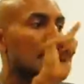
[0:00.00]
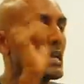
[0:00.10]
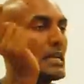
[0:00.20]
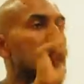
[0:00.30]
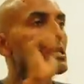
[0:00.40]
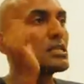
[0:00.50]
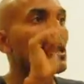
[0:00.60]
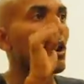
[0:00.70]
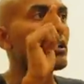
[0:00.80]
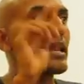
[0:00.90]
is
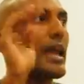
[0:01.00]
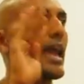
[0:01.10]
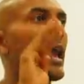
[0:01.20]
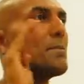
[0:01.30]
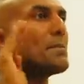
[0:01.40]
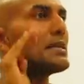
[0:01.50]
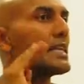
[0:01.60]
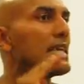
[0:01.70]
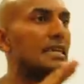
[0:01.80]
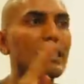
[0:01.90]
not
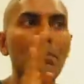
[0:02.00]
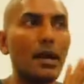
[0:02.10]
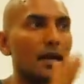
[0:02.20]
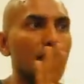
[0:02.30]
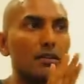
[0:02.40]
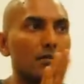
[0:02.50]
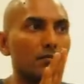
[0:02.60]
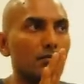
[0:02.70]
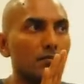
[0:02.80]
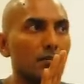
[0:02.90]
emptying the mind.
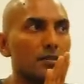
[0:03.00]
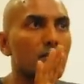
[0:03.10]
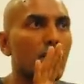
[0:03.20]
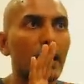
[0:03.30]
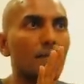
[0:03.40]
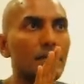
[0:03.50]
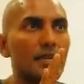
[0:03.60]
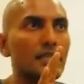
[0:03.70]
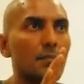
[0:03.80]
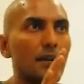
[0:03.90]
It's not
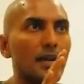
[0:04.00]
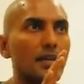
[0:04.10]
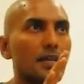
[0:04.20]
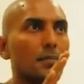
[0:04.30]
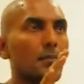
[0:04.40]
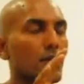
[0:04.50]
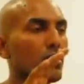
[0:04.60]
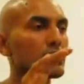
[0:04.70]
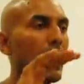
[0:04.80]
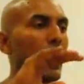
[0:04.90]
emptying the mind, because